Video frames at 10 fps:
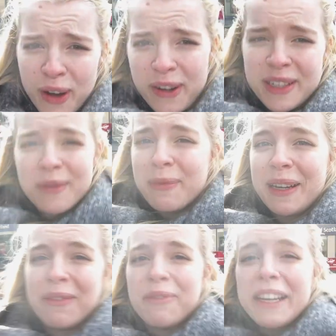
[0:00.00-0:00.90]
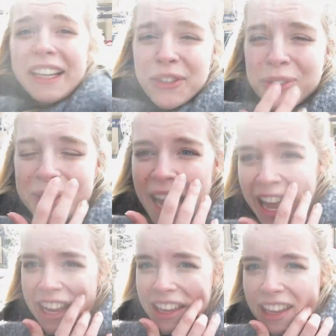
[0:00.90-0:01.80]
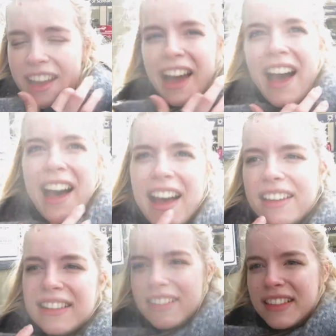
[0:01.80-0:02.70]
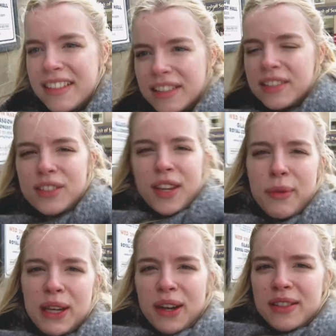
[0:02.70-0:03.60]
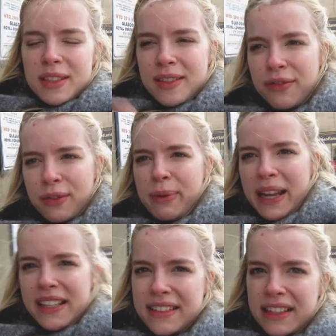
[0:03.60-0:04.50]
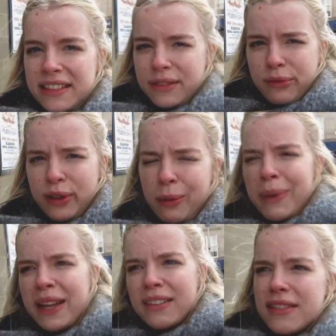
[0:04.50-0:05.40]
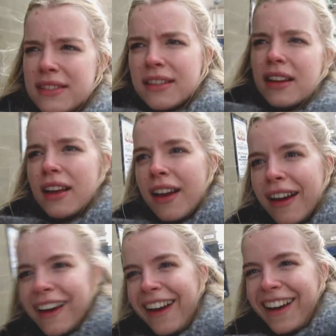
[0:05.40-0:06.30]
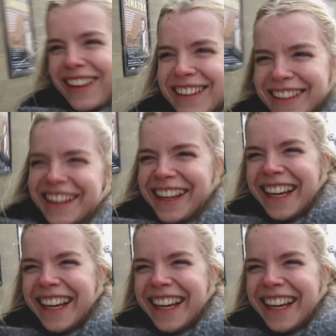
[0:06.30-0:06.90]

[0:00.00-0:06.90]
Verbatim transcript: It's been a really cool day, and so we go to different places and film bits, and uh,